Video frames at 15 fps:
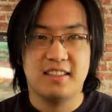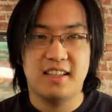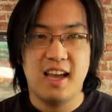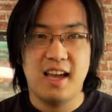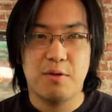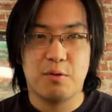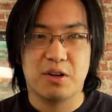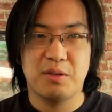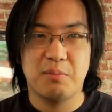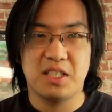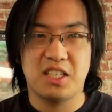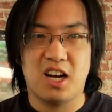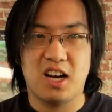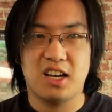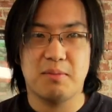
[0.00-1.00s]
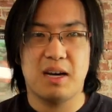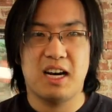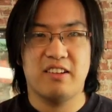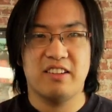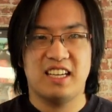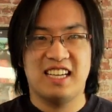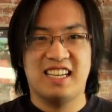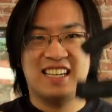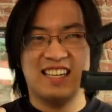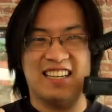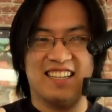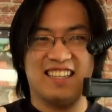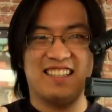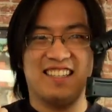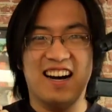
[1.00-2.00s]
Today we're going to be talking about
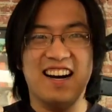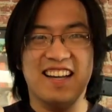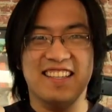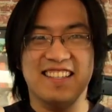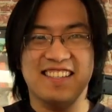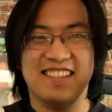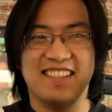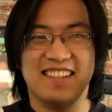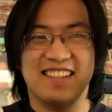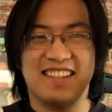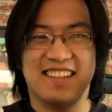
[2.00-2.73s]
guns.